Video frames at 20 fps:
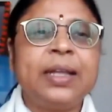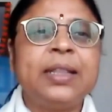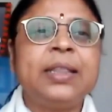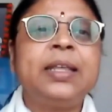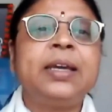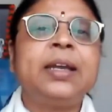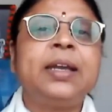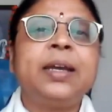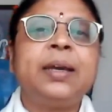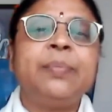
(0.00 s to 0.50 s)

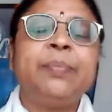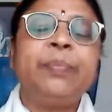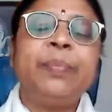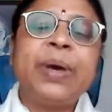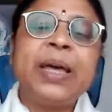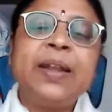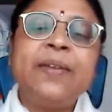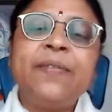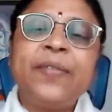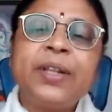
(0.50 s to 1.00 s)
the
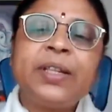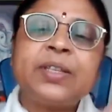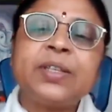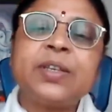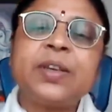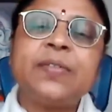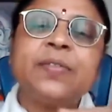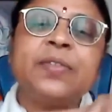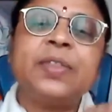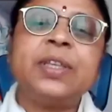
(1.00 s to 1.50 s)
benefits
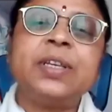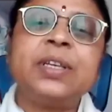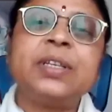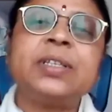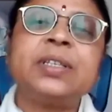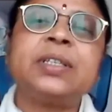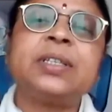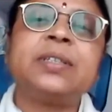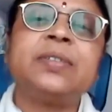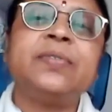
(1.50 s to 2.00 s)
of
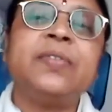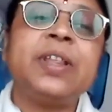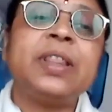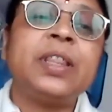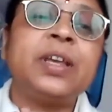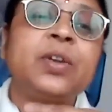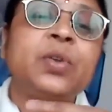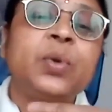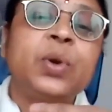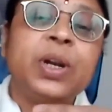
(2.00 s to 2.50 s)
this, when they
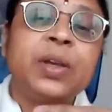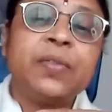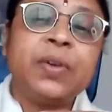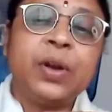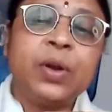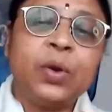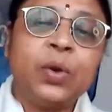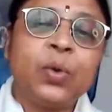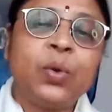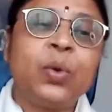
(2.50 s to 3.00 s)
don't
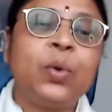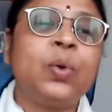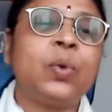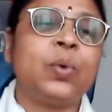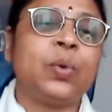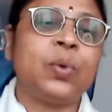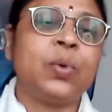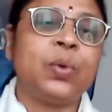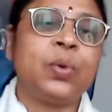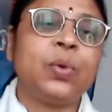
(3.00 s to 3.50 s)
even know
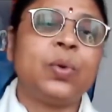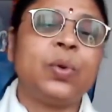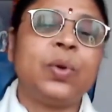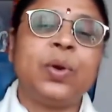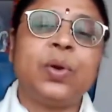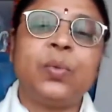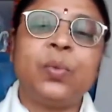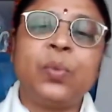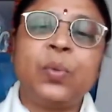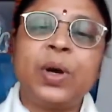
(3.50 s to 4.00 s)

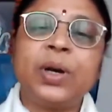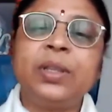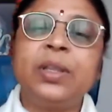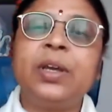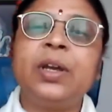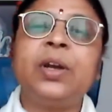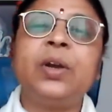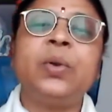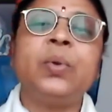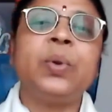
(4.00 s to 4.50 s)
what
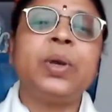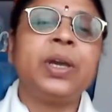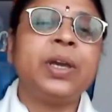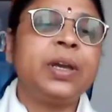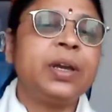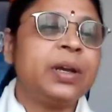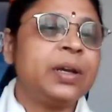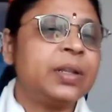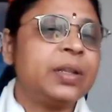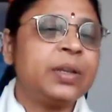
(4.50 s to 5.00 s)
they're
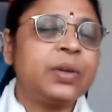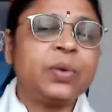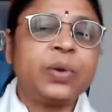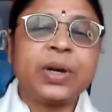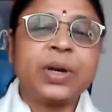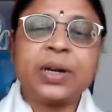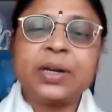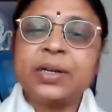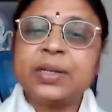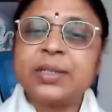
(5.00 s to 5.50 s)
doing, they don't
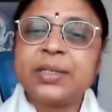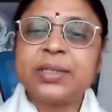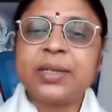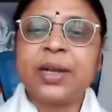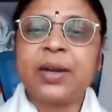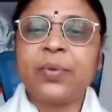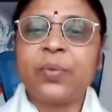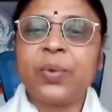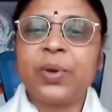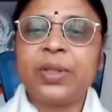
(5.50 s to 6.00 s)

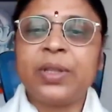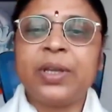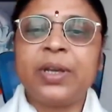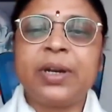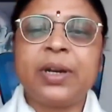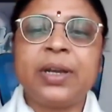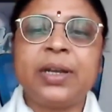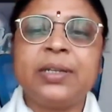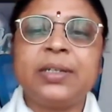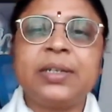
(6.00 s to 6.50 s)
understand what they're
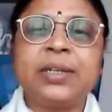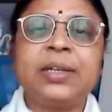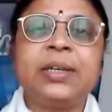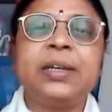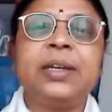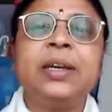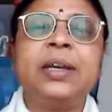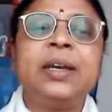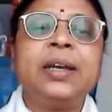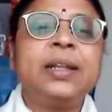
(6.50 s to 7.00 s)

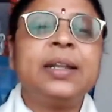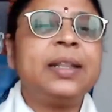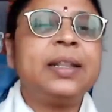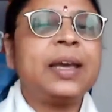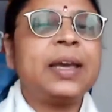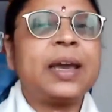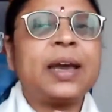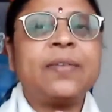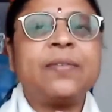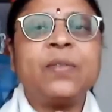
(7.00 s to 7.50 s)
writing, they
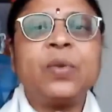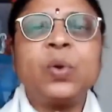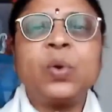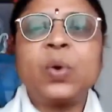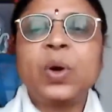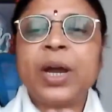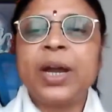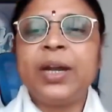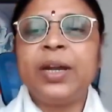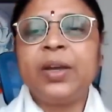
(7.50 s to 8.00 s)
have no
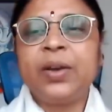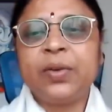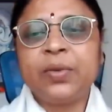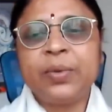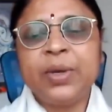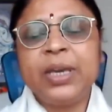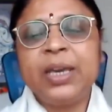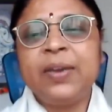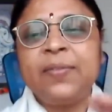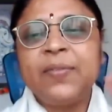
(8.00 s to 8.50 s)
idea,
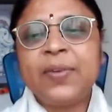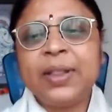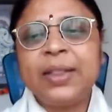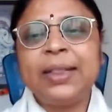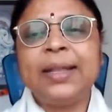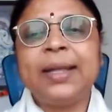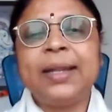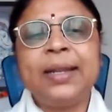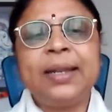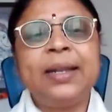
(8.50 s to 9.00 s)
even
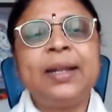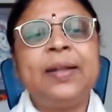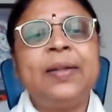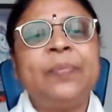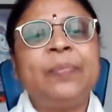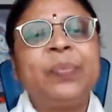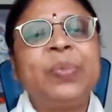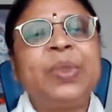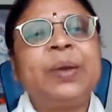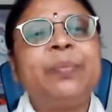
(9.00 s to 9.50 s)
then
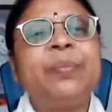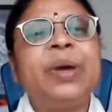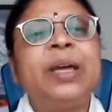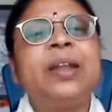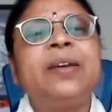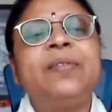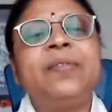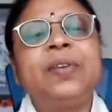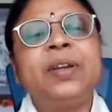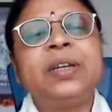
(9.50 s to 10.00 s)
the
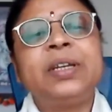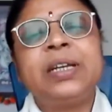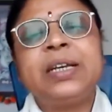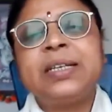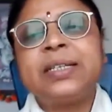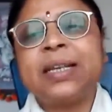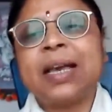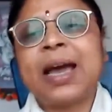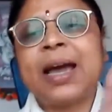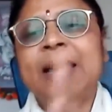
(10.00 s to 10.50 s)
benefit
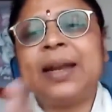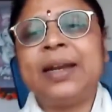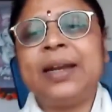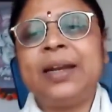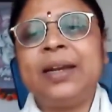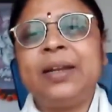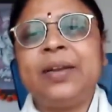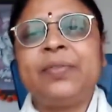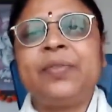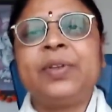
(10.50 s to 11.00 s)
is
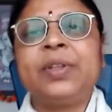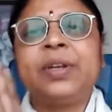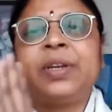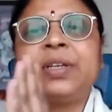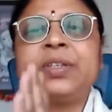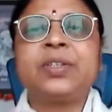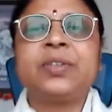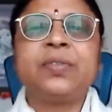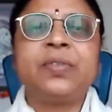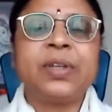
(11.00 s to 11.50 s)
added for the
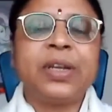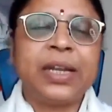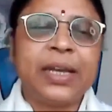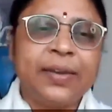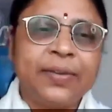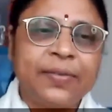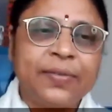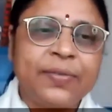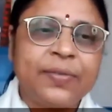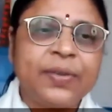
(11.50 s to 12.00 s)
rest of the life,
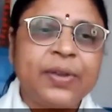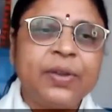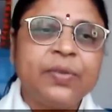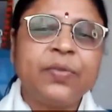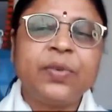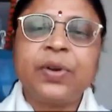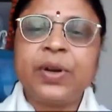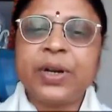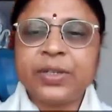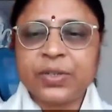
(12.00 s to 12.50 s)

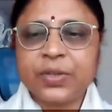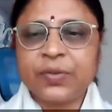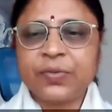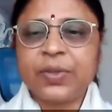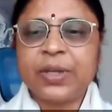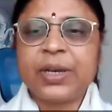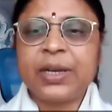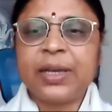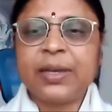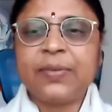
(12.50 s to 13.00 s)
for rest of
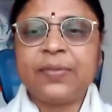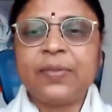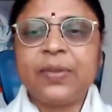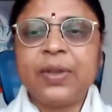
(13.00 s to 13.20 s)
their life.